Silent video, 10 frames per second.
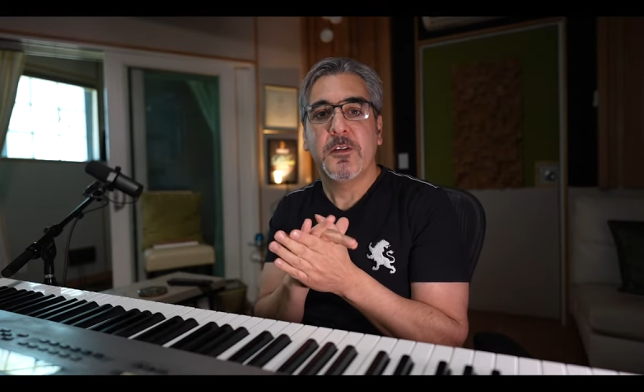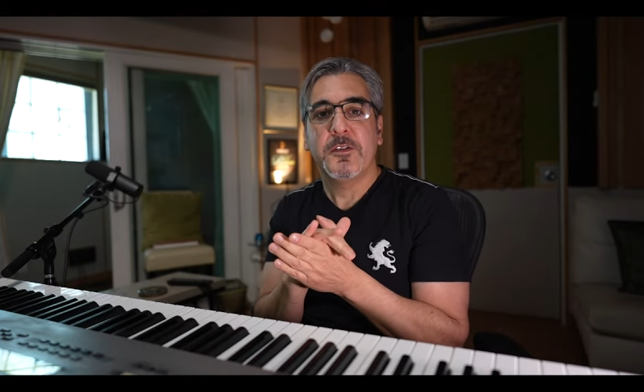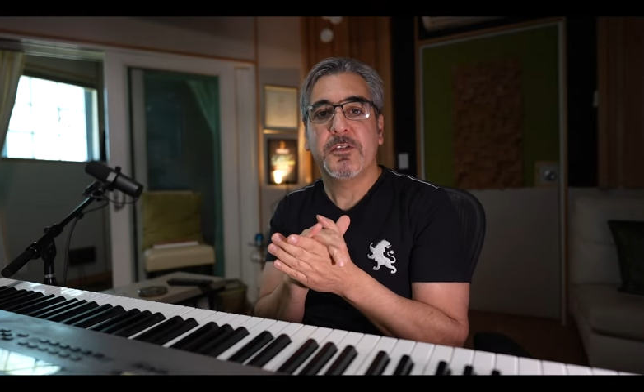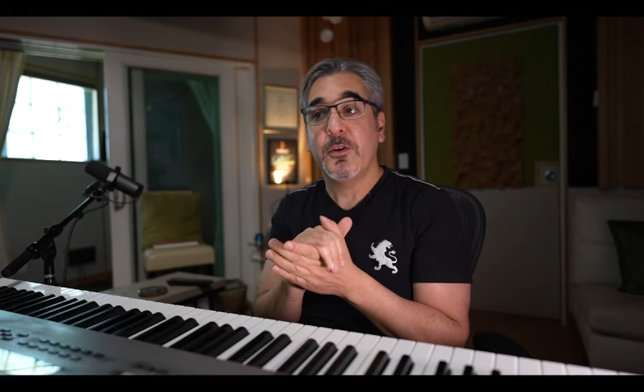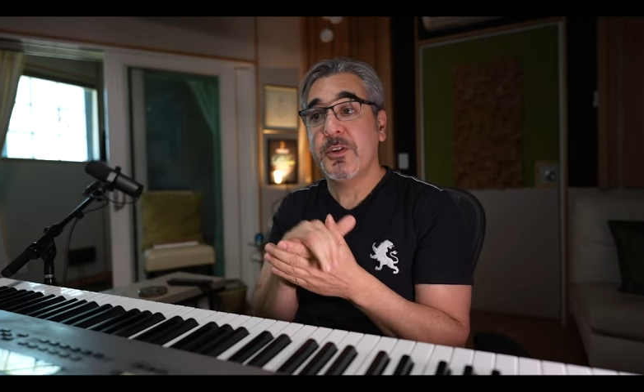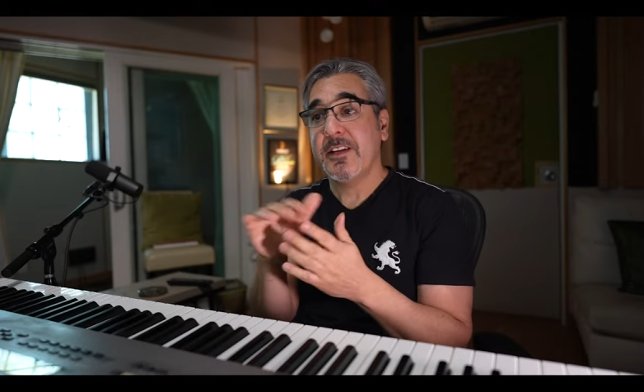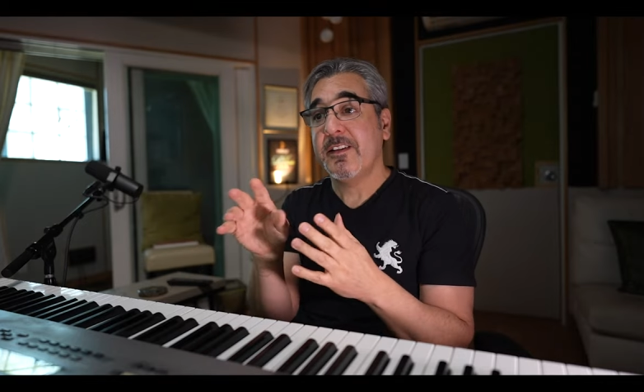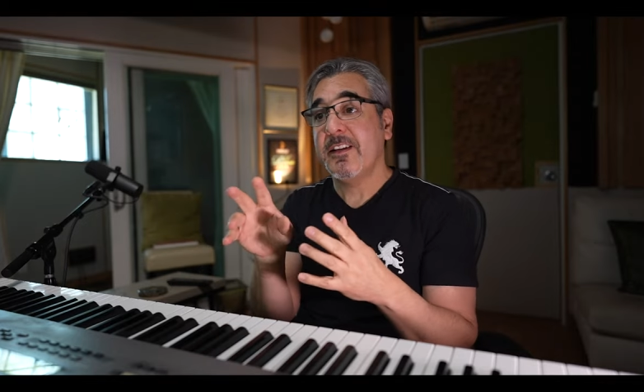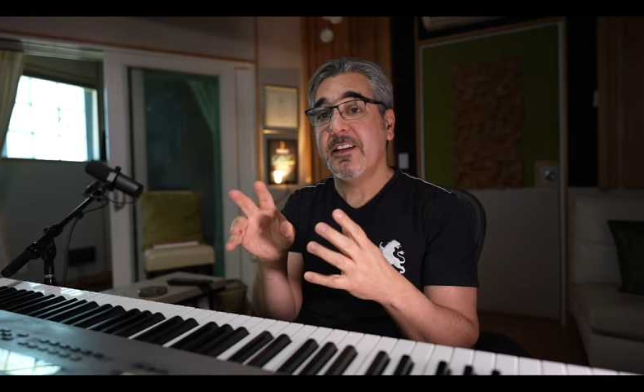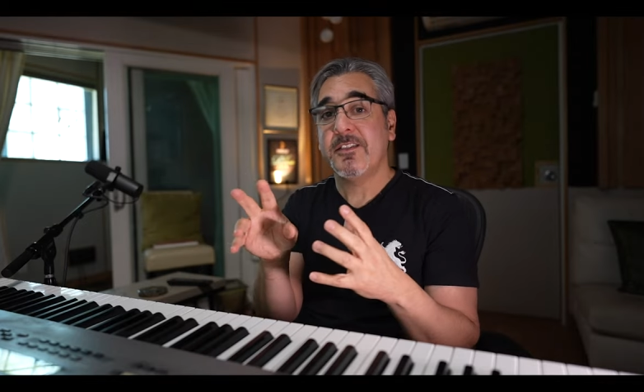So
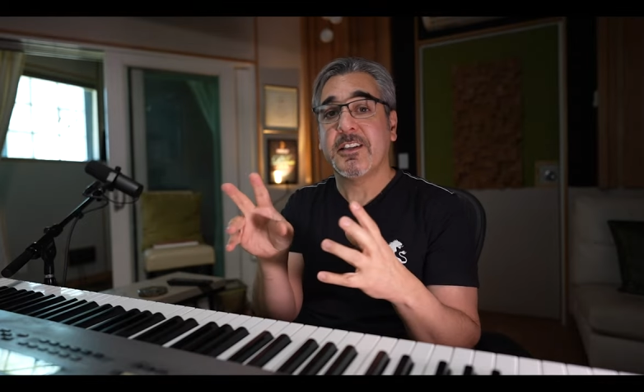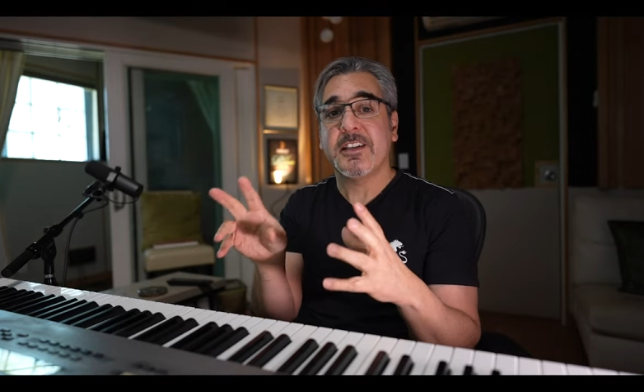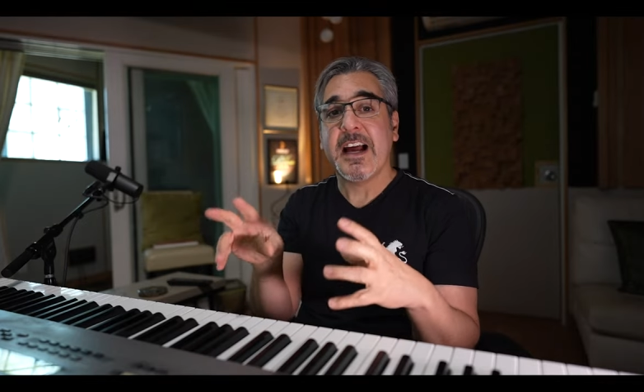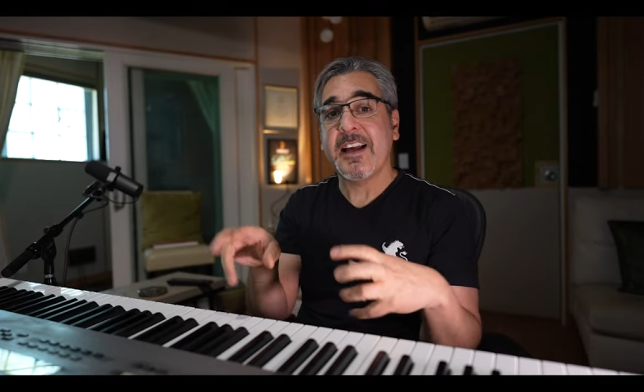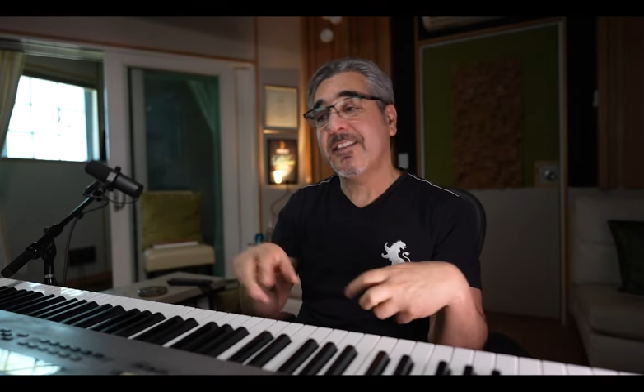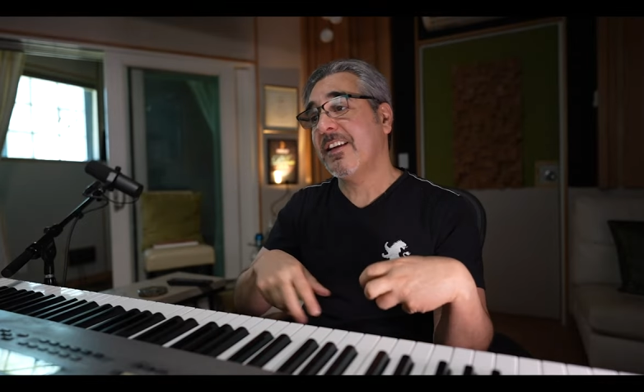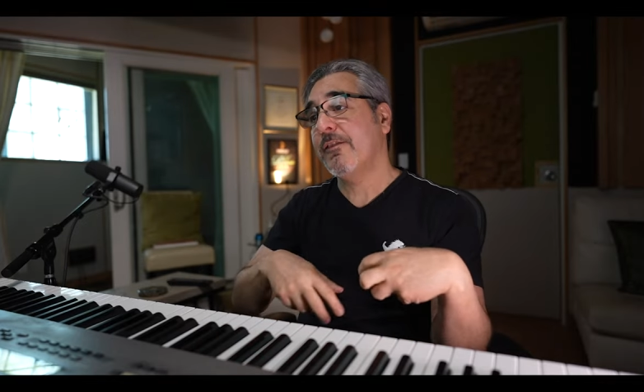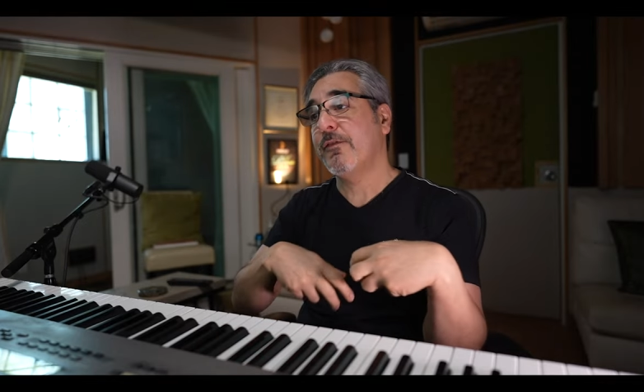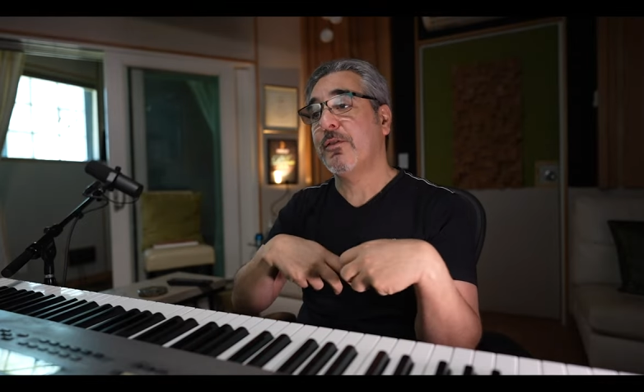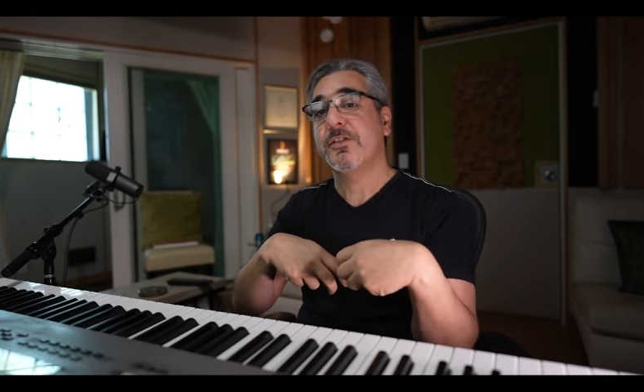then they start
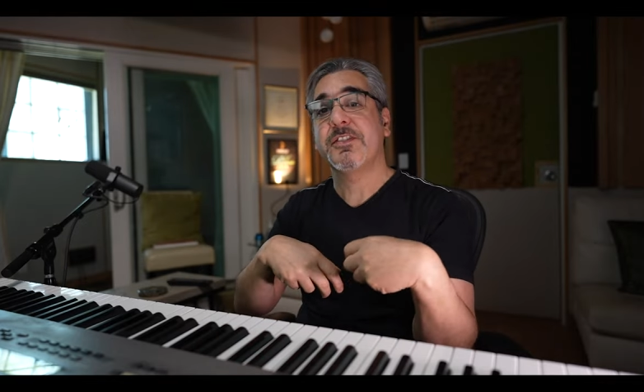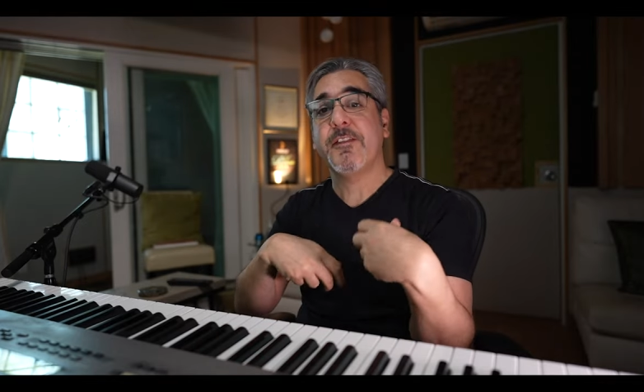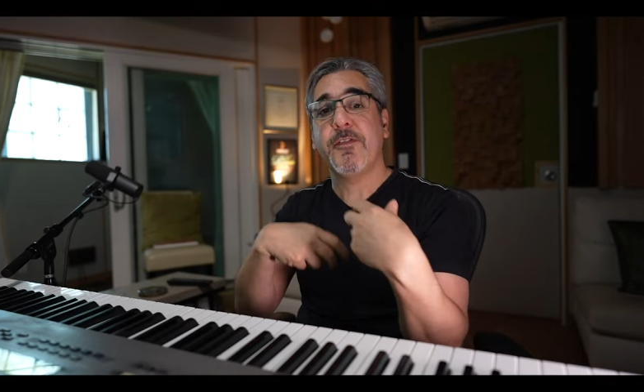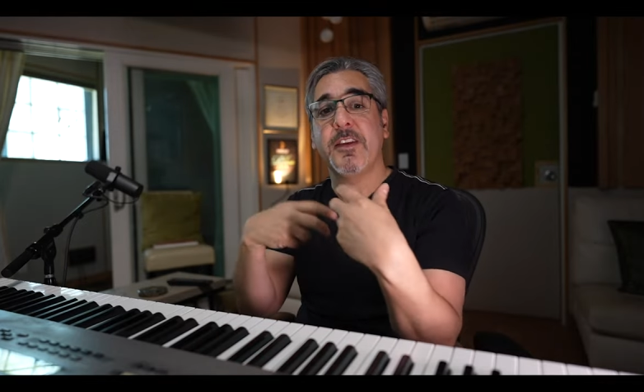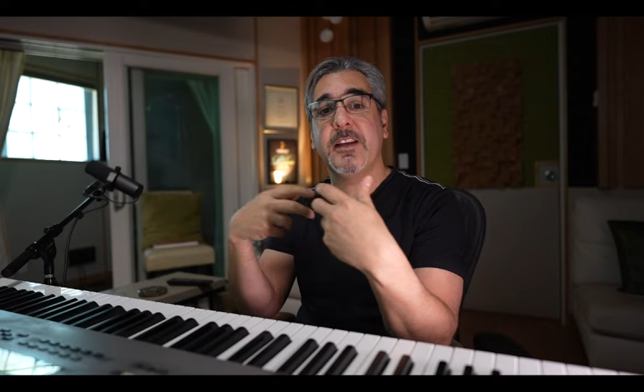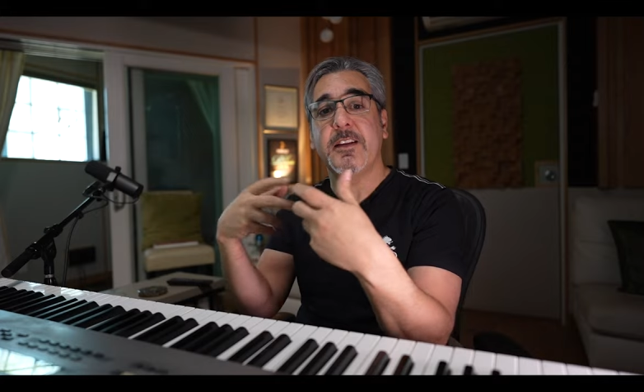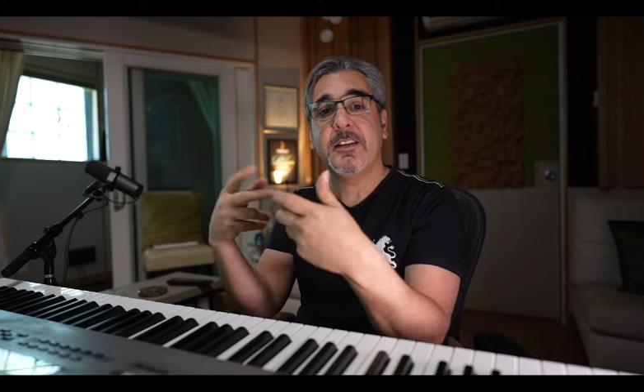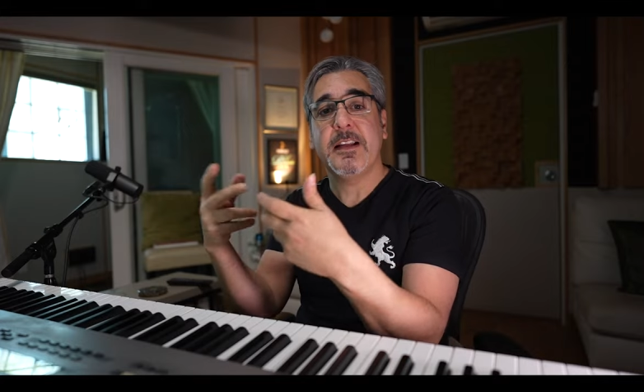asking for something